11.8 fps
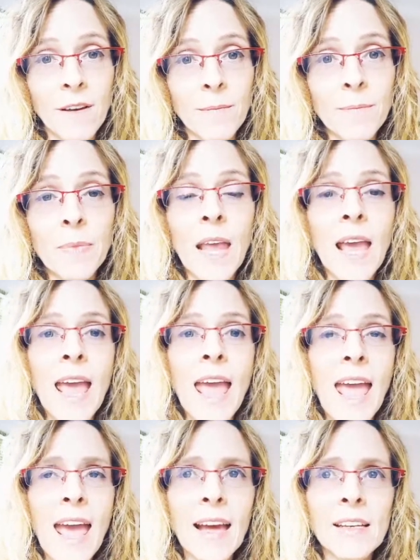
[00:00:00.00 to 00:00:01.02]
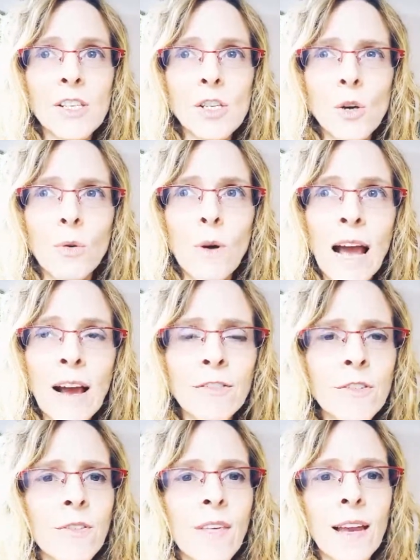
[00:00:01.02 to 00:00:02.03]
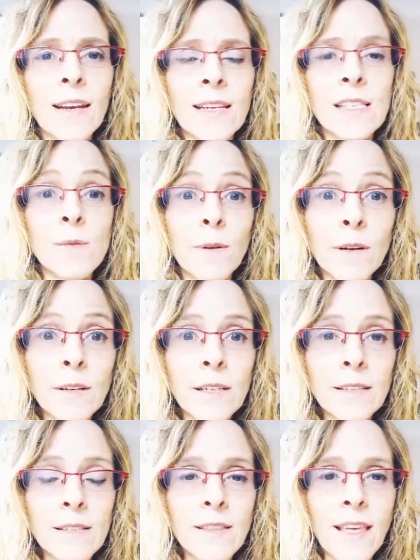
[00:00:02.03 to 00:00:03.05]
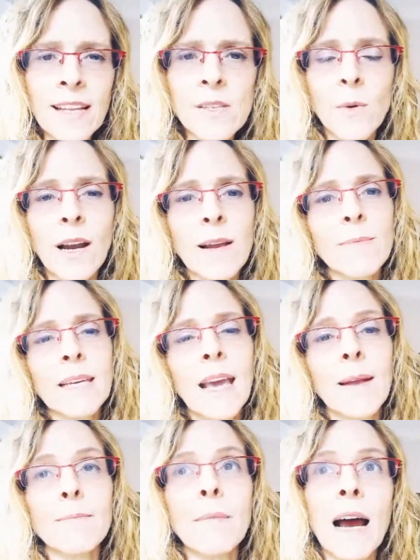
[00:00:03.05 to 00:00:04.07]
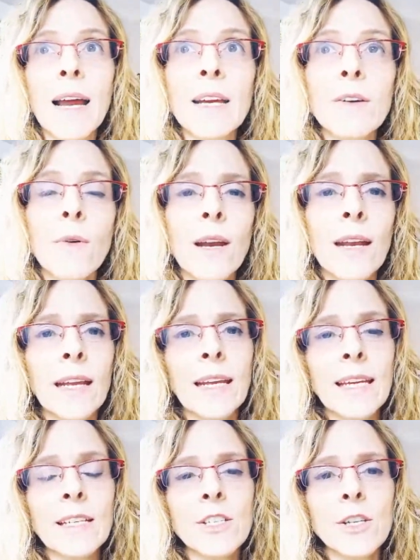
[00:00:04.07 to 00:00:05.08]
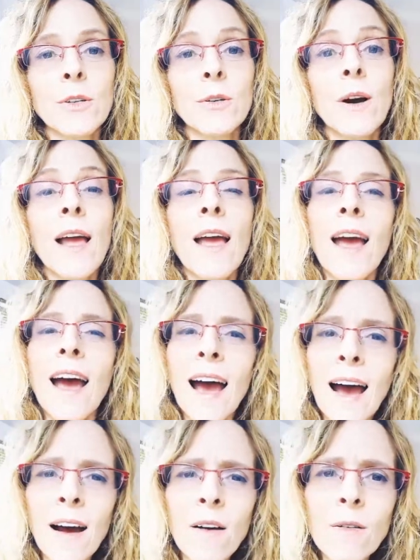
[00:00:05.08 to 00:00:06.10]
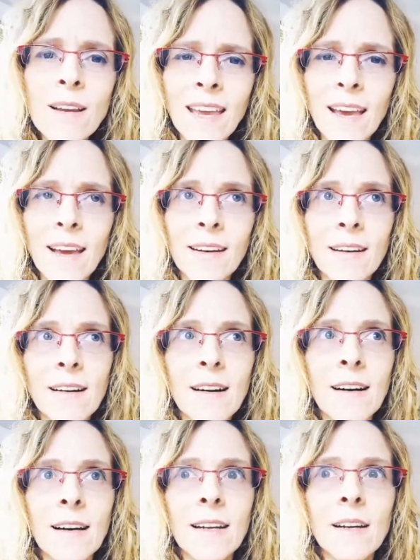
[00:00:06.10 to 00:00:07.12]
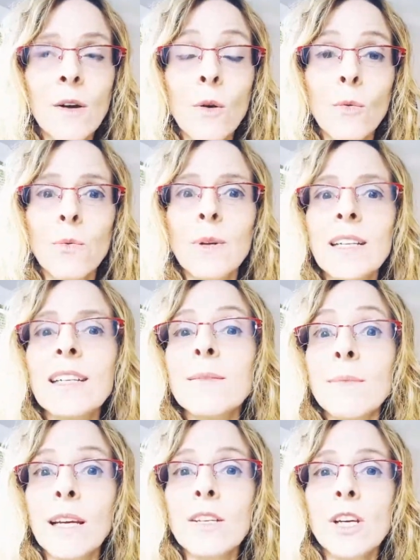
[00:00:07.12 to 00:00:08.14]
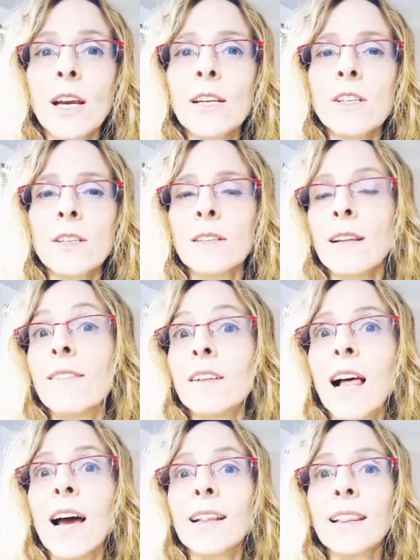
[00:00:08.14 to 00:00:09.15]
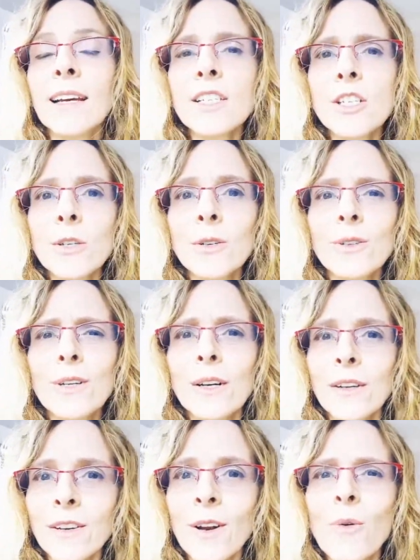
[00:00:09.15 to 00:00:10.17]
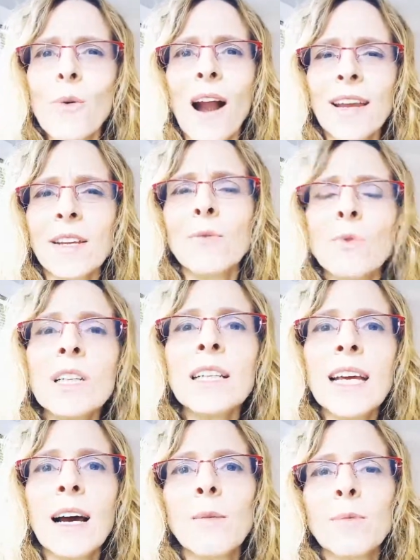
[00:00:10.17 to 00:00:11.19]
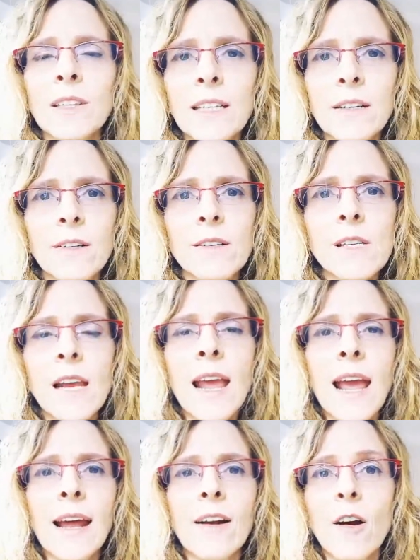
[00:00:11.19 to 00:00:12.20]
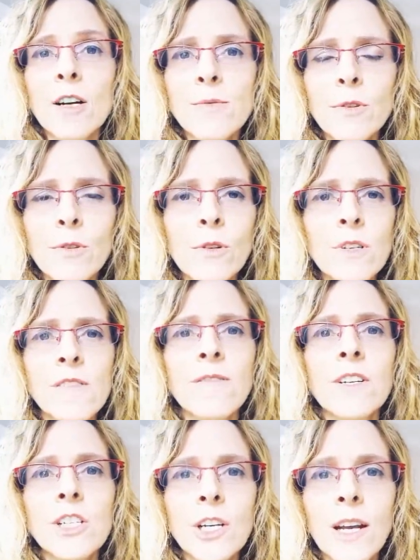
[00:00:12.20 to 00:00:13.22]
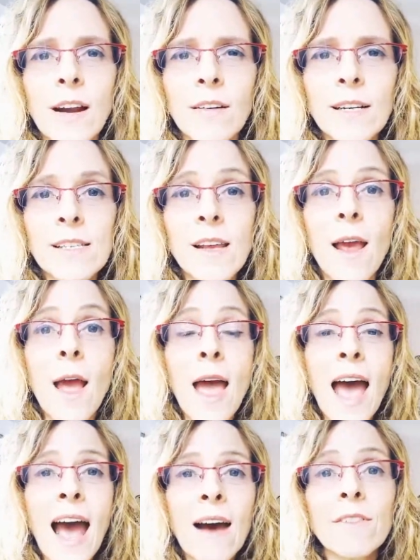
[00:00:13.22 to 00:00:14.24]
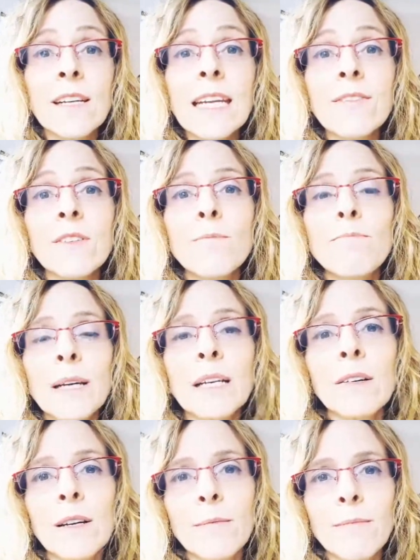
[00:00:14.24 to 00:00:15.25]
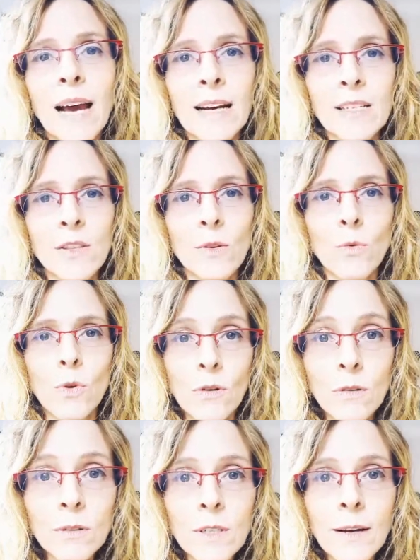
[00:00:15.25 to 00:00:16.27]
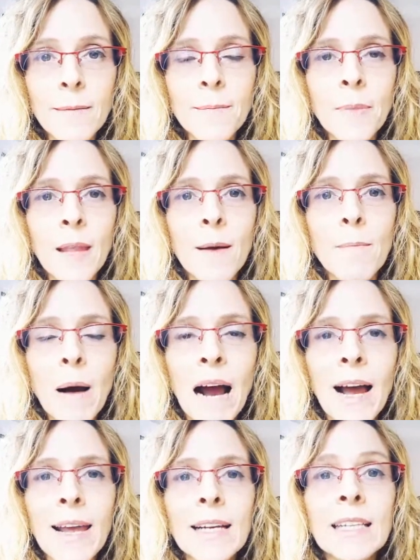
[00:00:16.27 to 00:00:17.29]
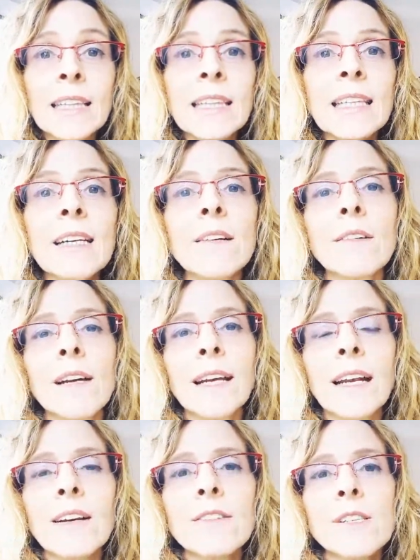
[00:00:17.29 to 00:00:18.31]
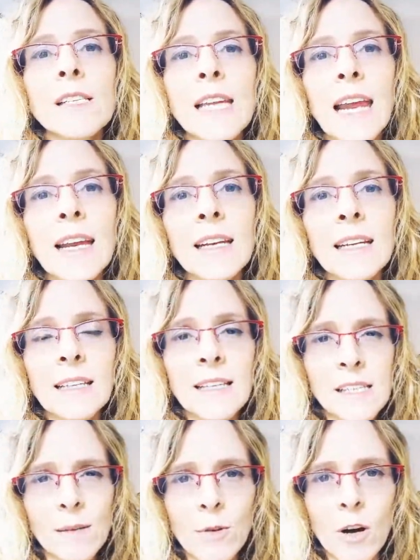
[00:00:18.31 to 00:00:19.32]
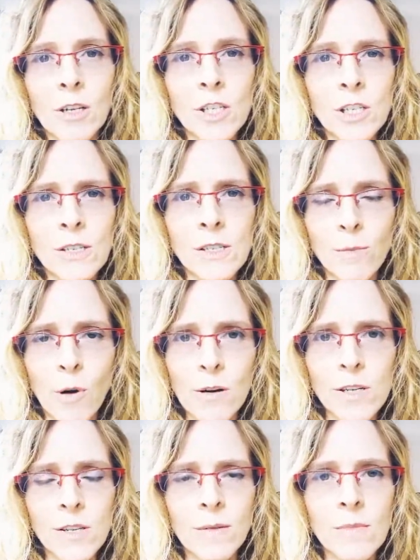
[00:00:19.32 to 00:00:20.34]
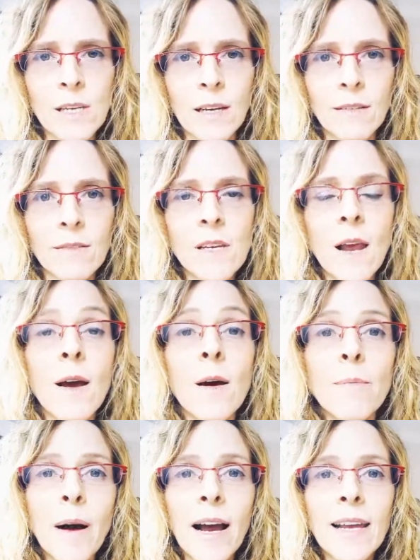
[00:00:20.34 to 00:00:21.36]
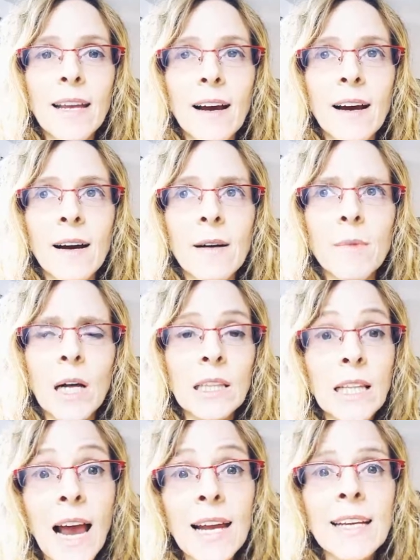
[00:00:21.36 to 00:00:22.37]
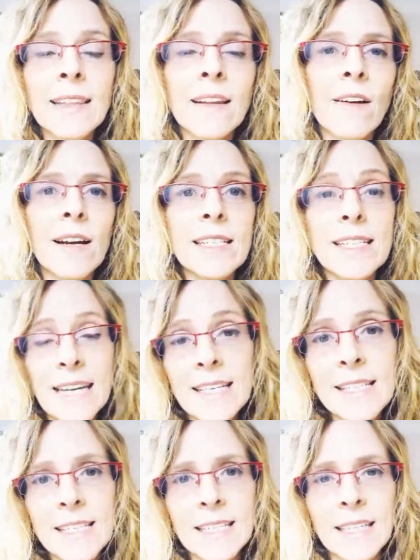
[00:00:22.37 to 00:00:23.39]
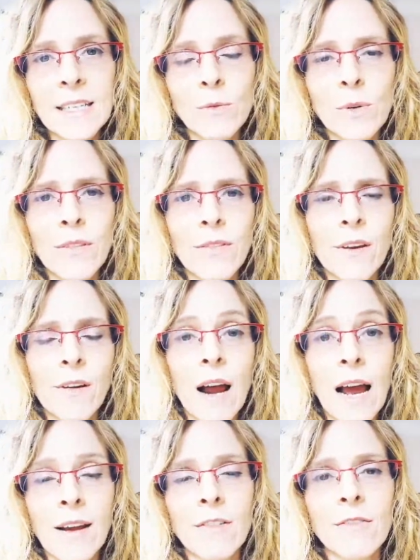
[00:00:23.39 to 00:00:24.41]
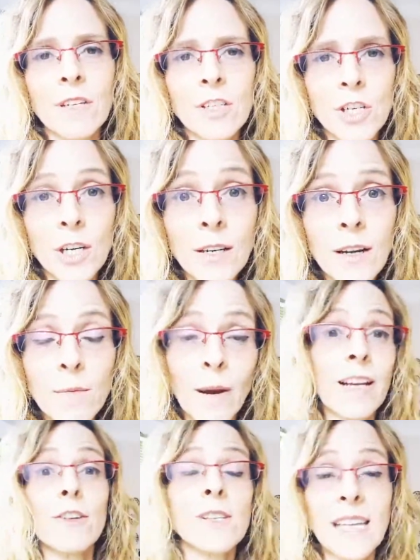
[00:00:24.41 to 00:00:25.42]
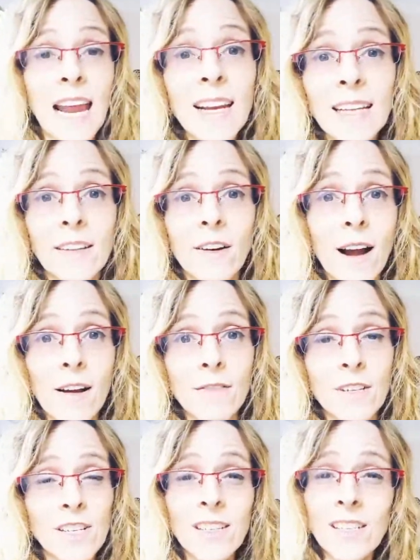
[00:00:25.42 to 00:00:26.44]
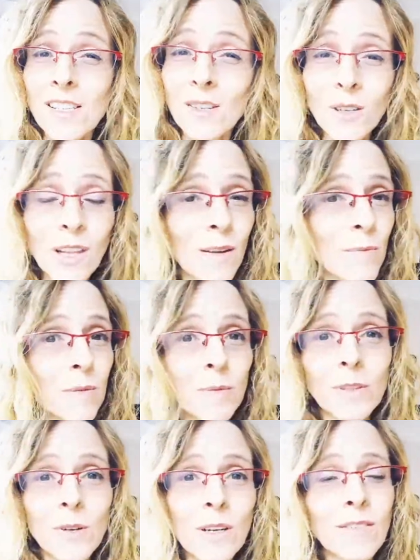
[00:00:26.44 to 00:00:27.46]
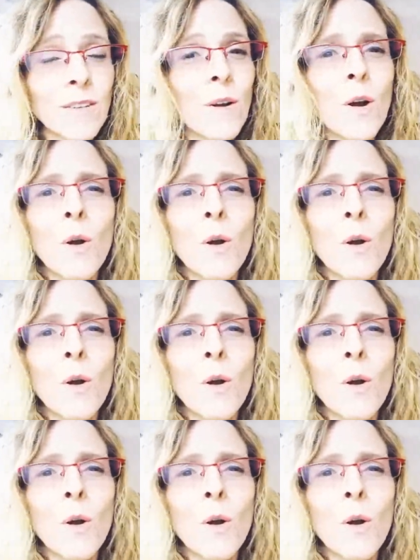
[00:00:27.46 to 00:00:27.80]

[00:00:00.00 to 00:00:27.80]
them. And so after that experience, that's when I began migrating into how can I really make change at the level I'd like to, where I can really help leaders and entrepreneurs and visionaries have an even bigger impact in the world by clearing and understanding these subconscious parts of themselves, by aligning their identity with their higher vision, by understanding their higher vision, because a lot of people don't even